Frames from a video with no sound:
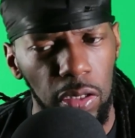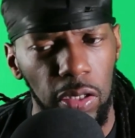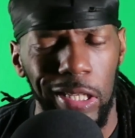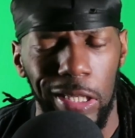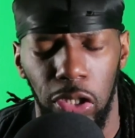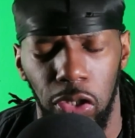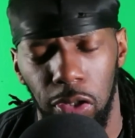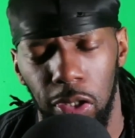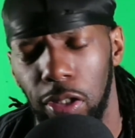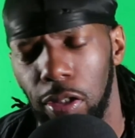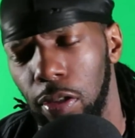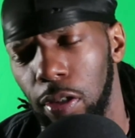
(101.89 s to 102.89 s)

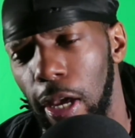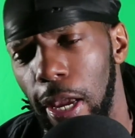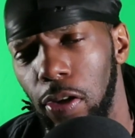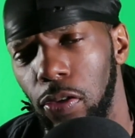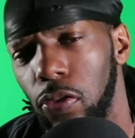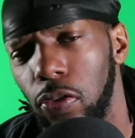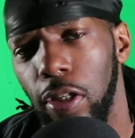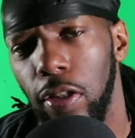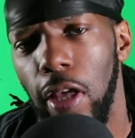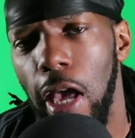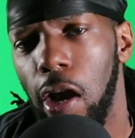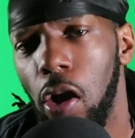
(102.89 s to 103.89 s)
the answer to
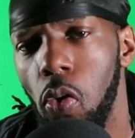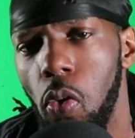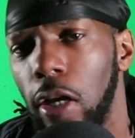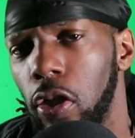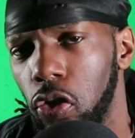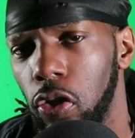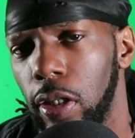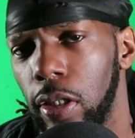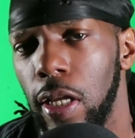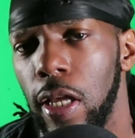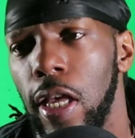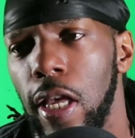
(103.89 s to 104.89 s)
that question
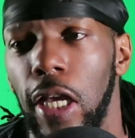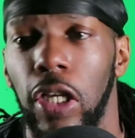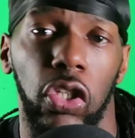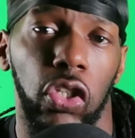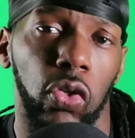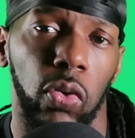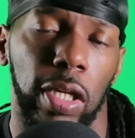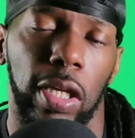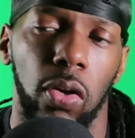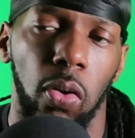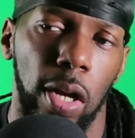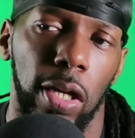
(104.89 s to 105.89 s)
is a tricky
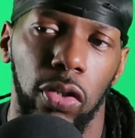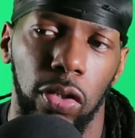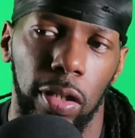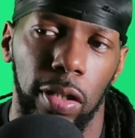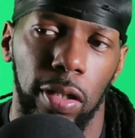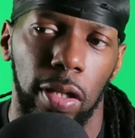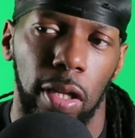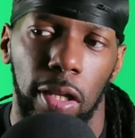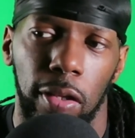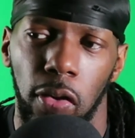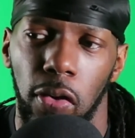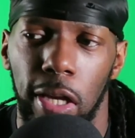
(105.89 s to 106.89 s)
question. There
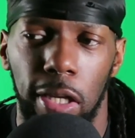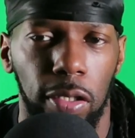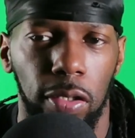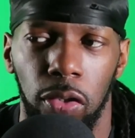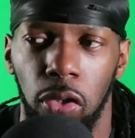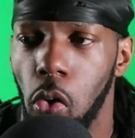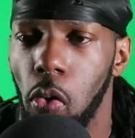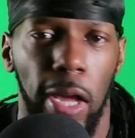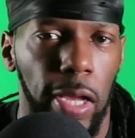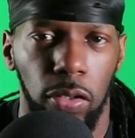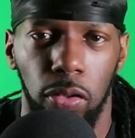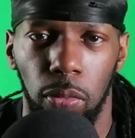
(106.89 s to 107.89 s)
is no
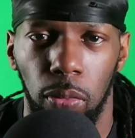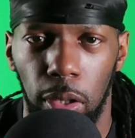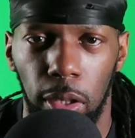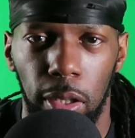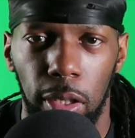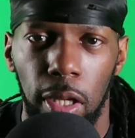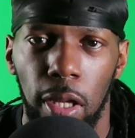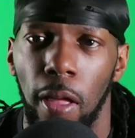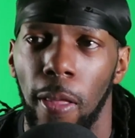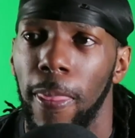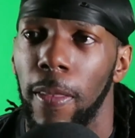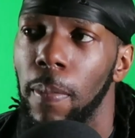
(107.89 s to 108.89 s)
answer really.
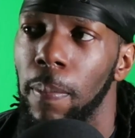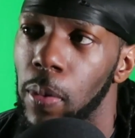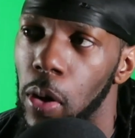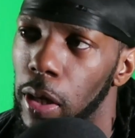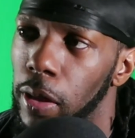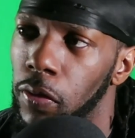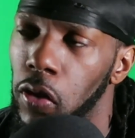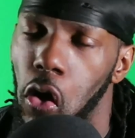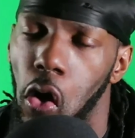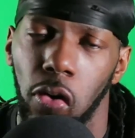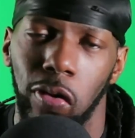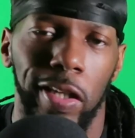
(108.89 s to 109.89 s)
But there are
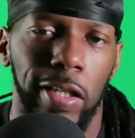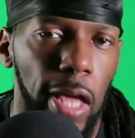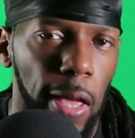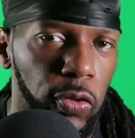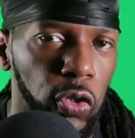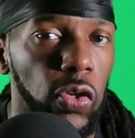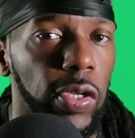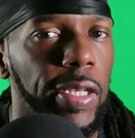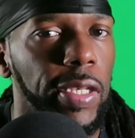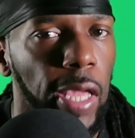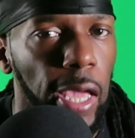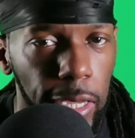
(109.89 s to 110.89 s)
steps you can
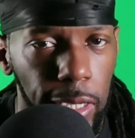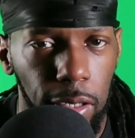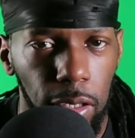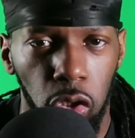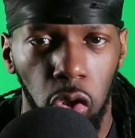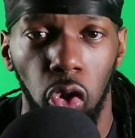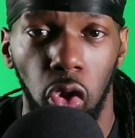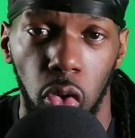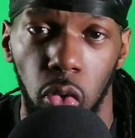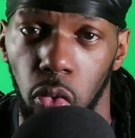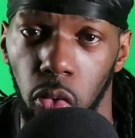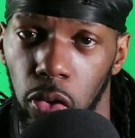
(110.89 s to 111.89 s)
take to
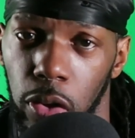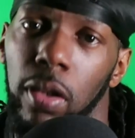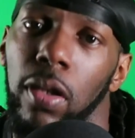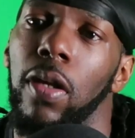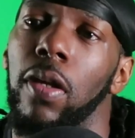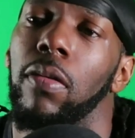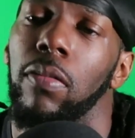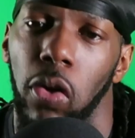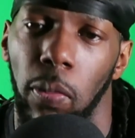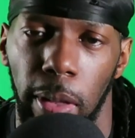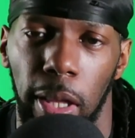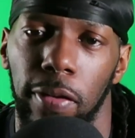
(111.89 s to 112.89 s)
lose your
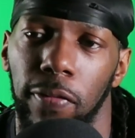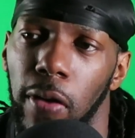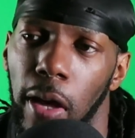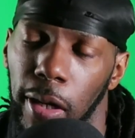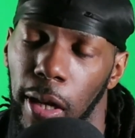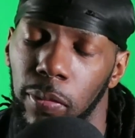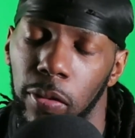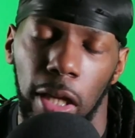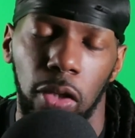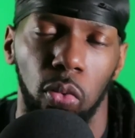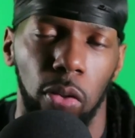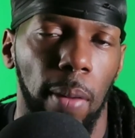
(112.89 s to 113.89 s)
belly fat. And that's
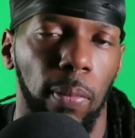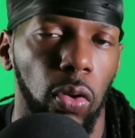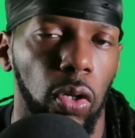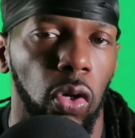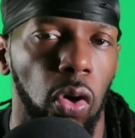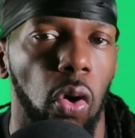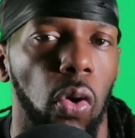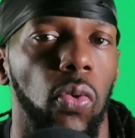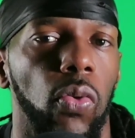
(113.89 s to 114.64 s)
what I'm going to go